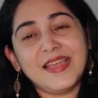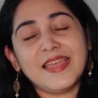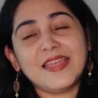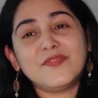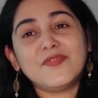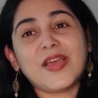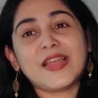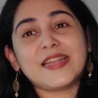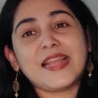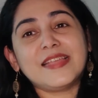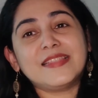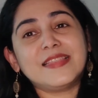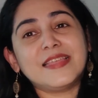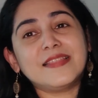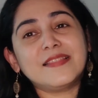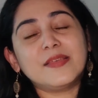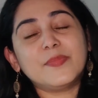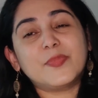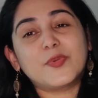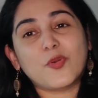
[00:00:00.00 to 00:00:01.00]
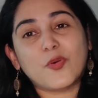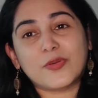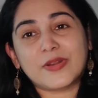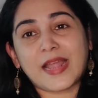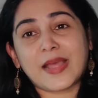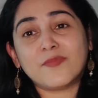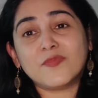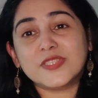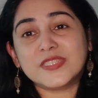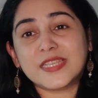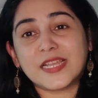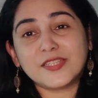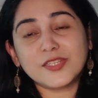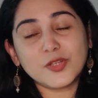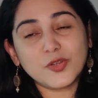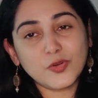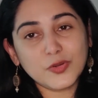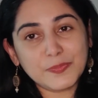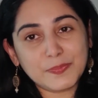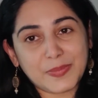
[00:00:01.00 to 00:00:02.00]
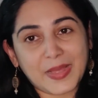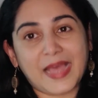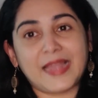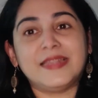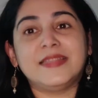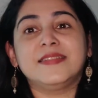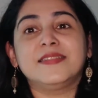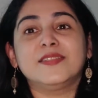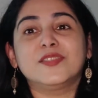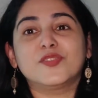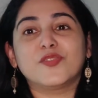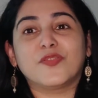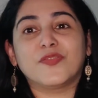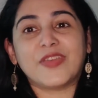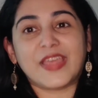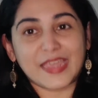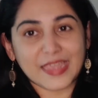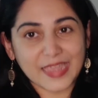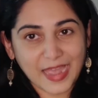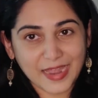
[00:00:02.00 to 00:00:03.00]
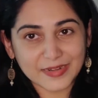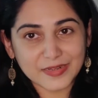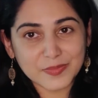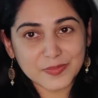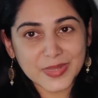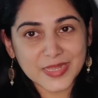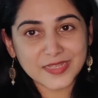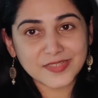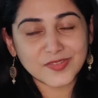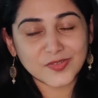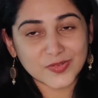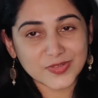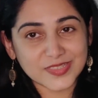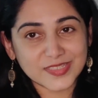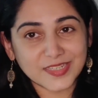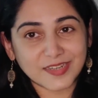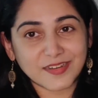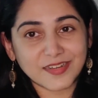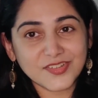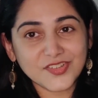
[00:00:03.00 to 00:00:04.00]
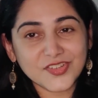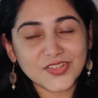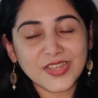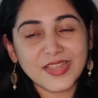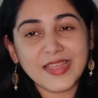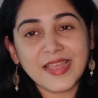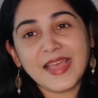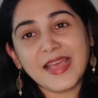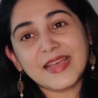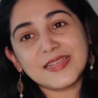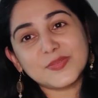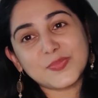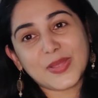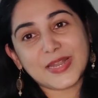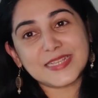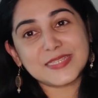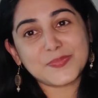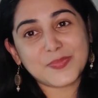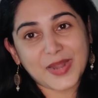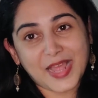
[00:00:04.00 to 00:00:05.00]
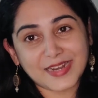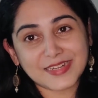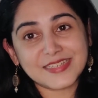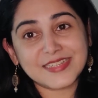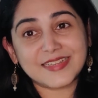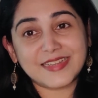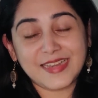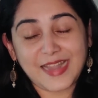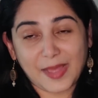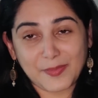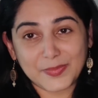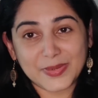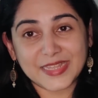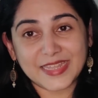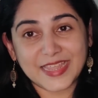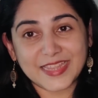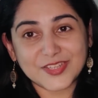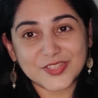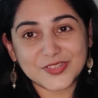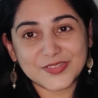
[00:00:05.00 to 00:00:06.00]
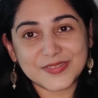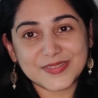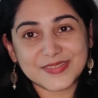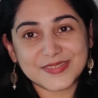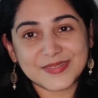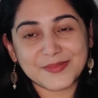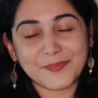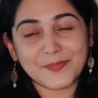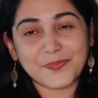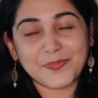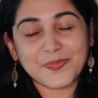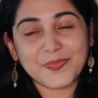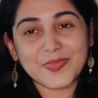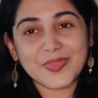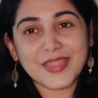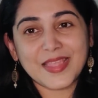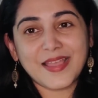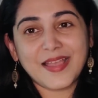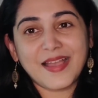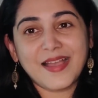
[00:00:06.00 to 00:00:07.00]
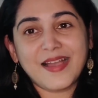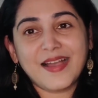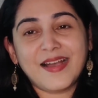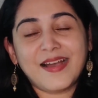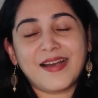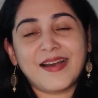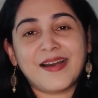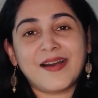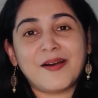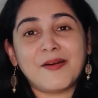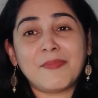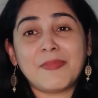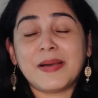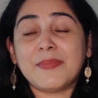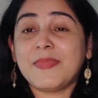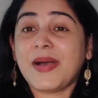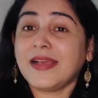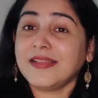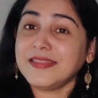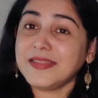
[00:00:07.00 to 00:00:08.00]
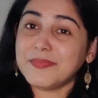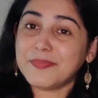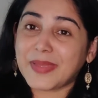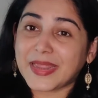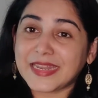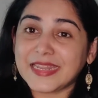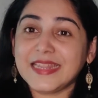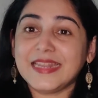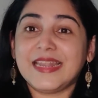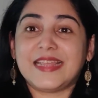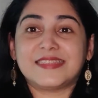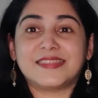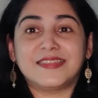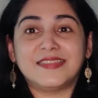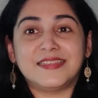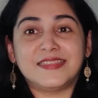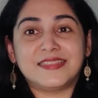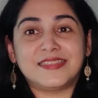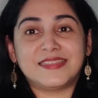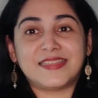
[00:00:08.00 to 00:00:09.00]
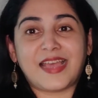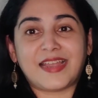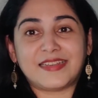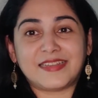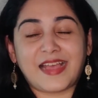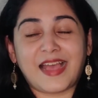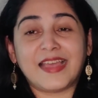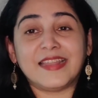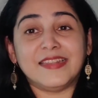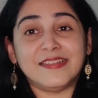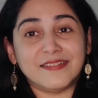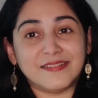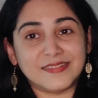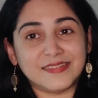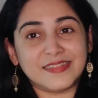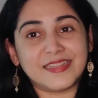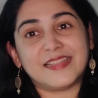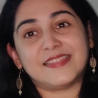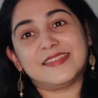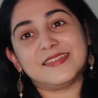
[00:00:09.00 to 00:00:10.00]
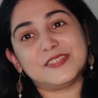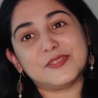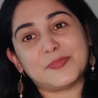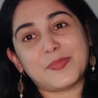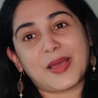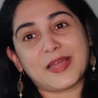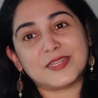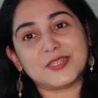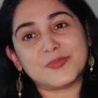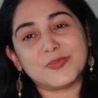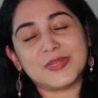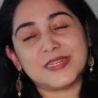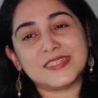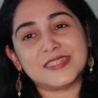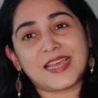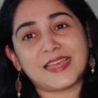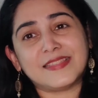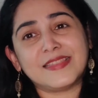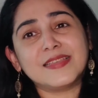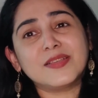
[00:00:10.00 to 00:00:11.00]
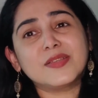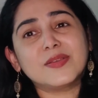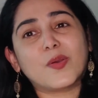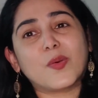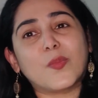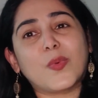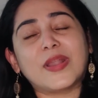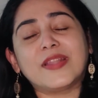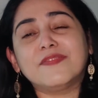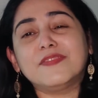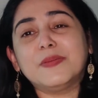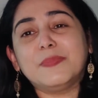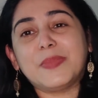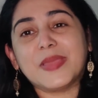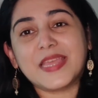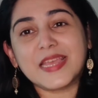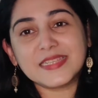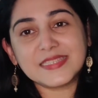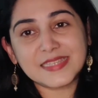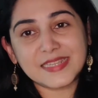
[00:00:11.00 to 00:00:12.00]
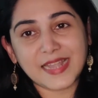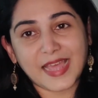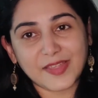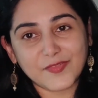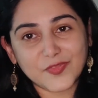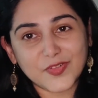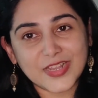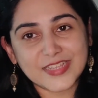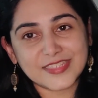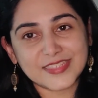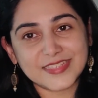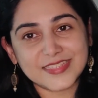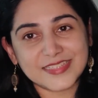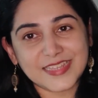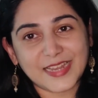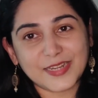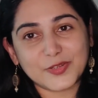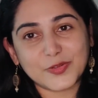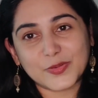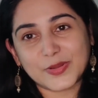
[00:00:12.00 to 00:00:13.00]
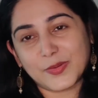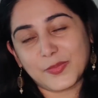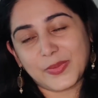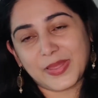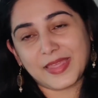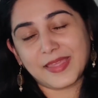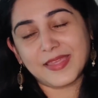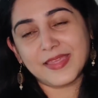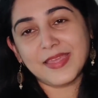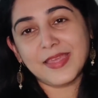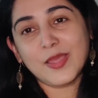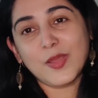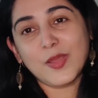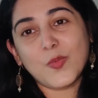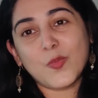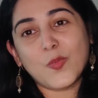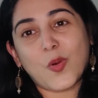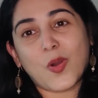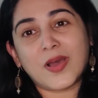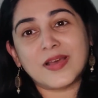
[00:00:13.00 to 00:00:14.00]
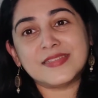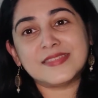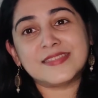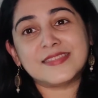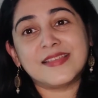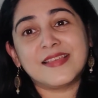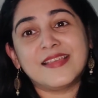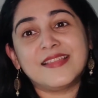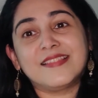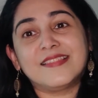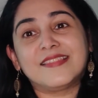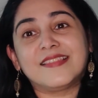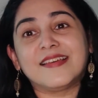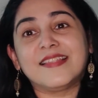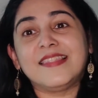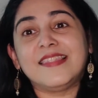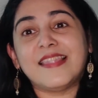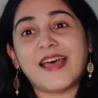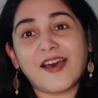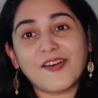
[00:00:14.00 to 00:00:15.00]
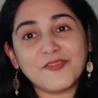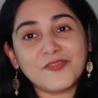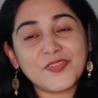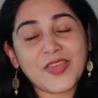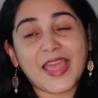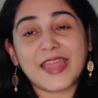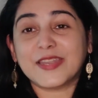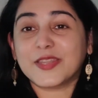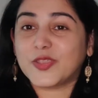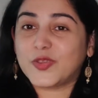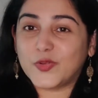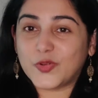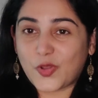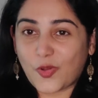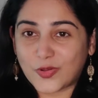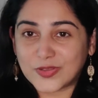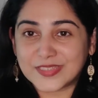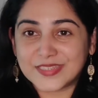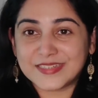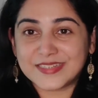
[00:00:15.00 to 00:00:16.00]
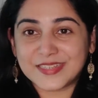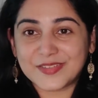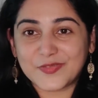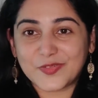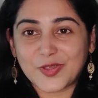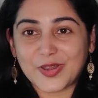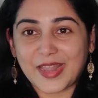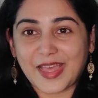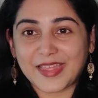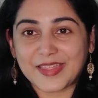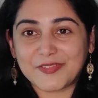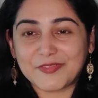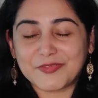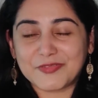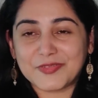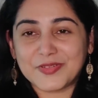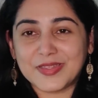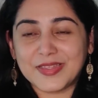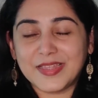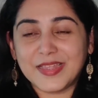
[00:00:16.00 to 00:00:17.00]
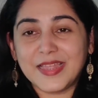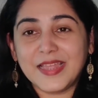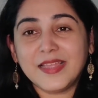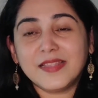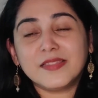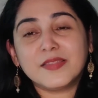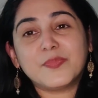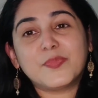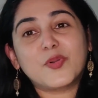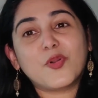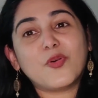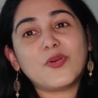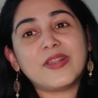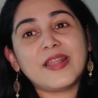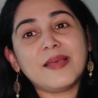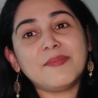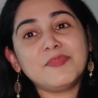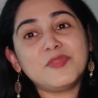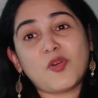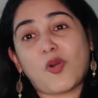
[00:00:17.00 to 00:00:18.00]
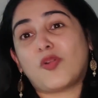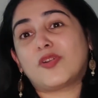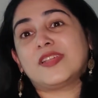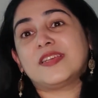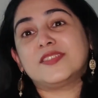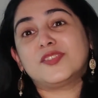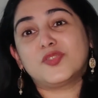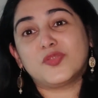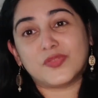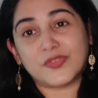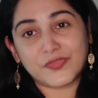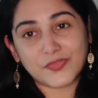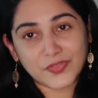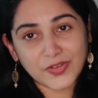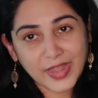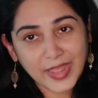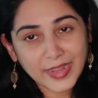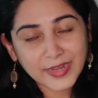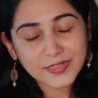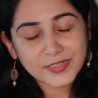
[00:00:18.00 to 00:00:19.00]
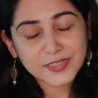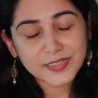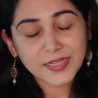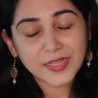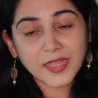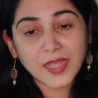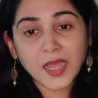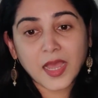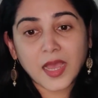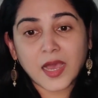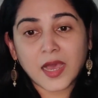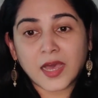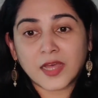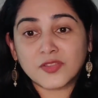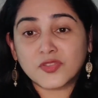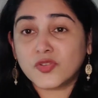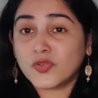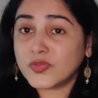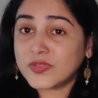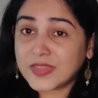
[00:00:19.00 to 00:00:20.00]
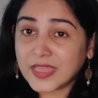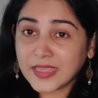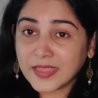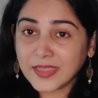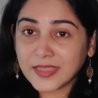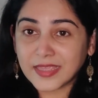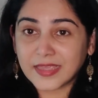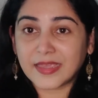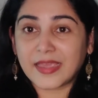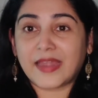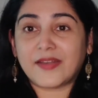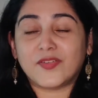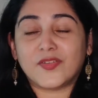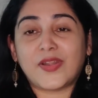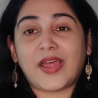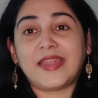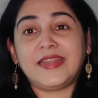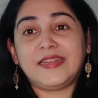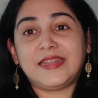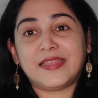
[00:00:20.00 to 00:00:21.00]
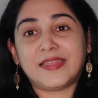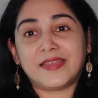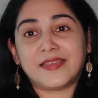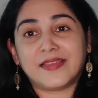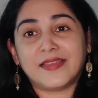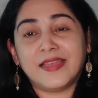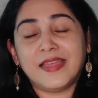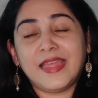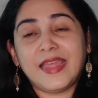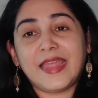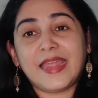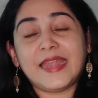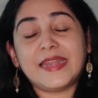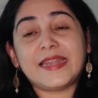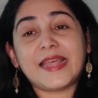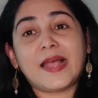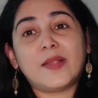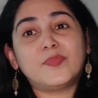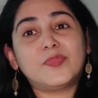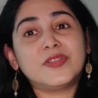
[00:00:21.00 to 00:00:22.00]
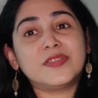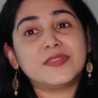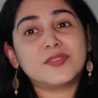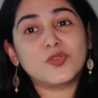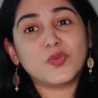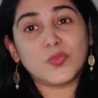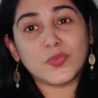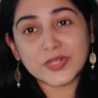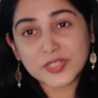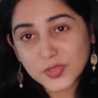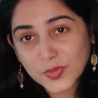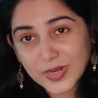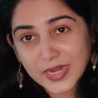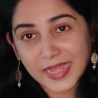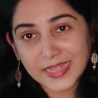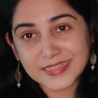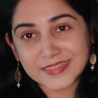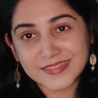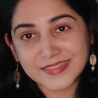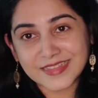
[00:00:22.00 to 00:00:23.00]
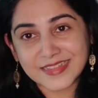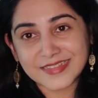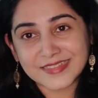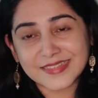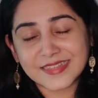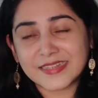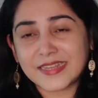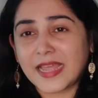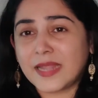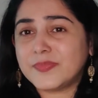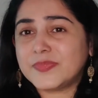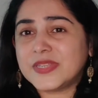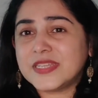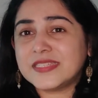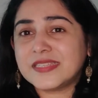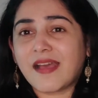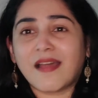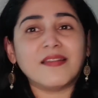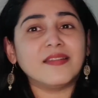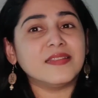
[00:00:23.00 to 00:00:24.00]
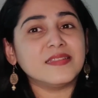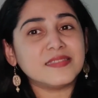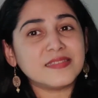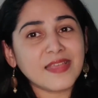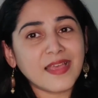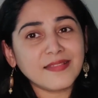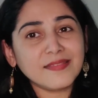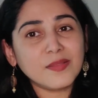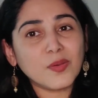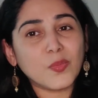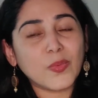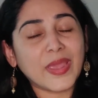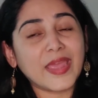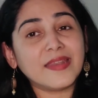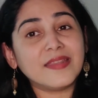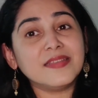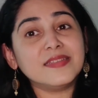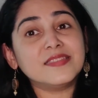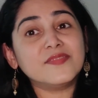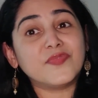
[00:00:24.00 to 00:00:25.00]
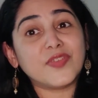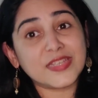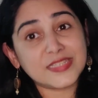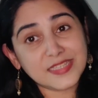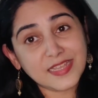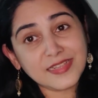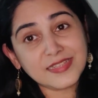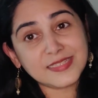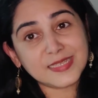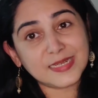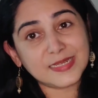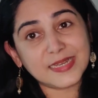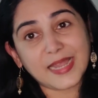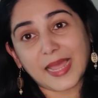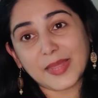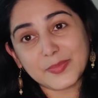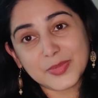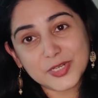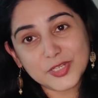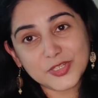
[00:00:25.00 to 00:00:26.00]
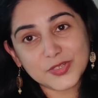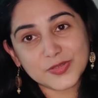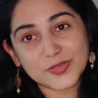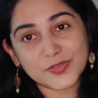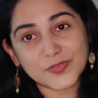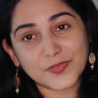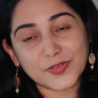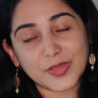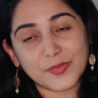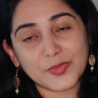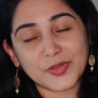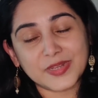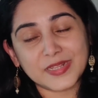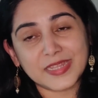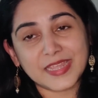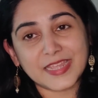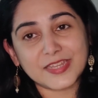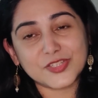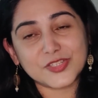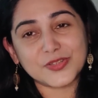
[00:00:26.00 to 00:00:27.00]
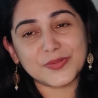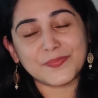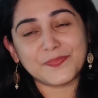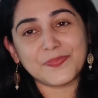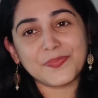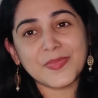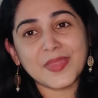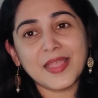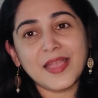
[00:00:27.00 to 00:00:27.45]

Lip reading: In fact, I think the program was such a good balance of academics, research, as well as practical applications. Among the many lessons that I learned at the department, I think one of the biggest life lessons I took away was the love and curiosity for life. The program taught us to reflect through thinking and writing. It helped us to visualize things. It helped us understand the various facets and dimensions of communication.